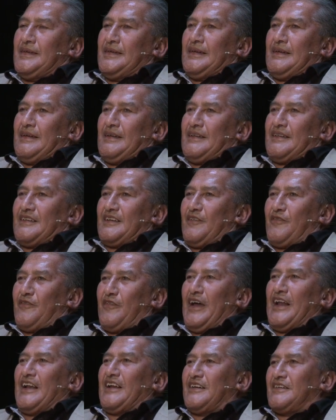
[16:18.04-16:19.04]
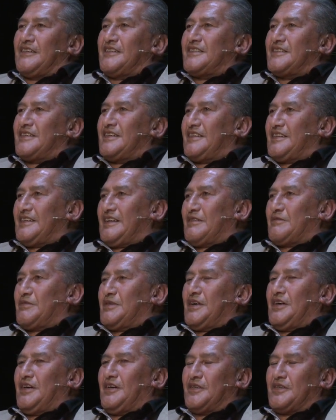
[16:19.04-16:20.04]
the values that we
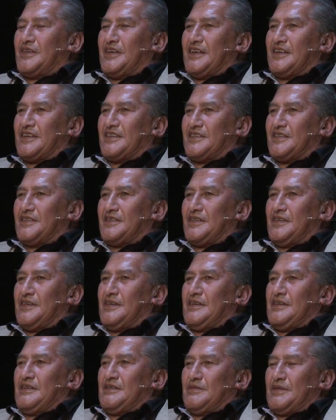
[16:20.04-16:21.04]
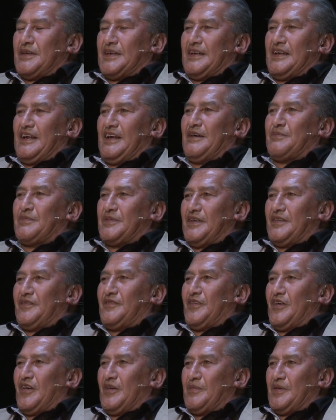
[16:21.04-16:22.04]
hold dear to. We can help the
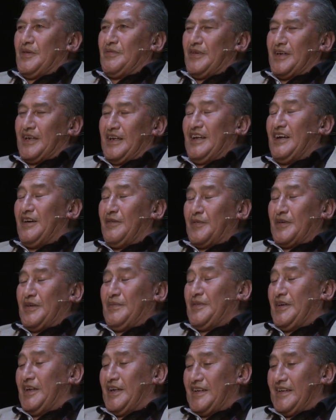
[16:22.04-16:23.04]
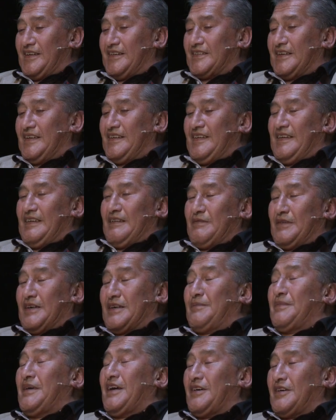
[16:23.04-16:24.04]
environment, we can help communities, we can
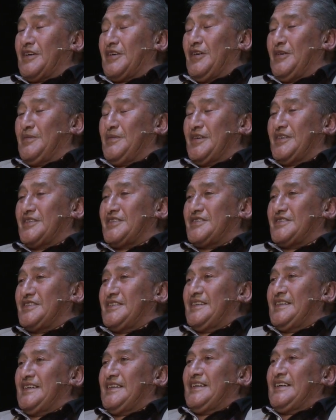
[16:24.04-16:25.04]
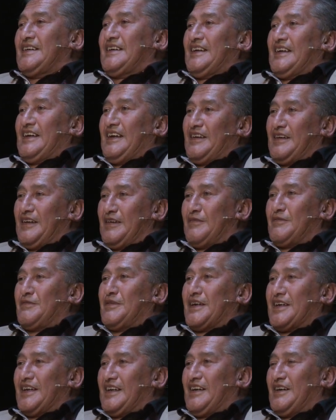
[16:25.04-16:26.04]
help commerce, and then we
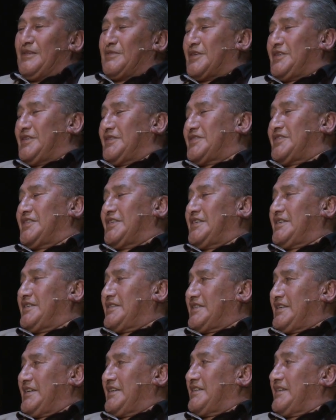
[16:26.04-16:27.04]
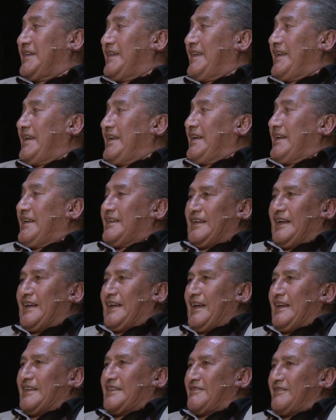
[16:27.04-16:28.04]
can help culture. So that
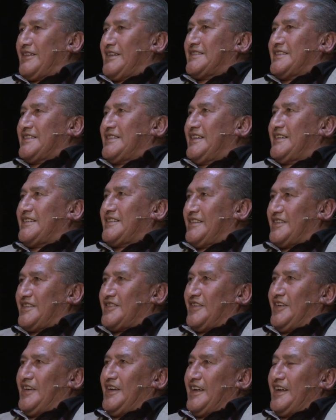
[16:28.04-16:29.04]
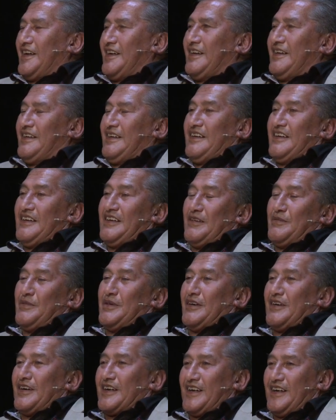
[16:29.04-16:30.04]
has a resonance in China, in
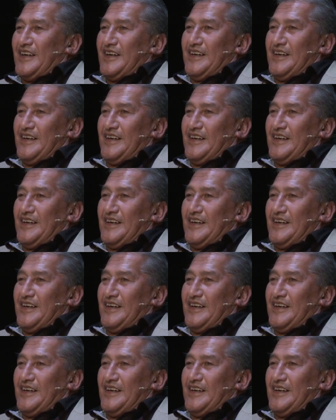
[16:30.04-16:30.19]
America,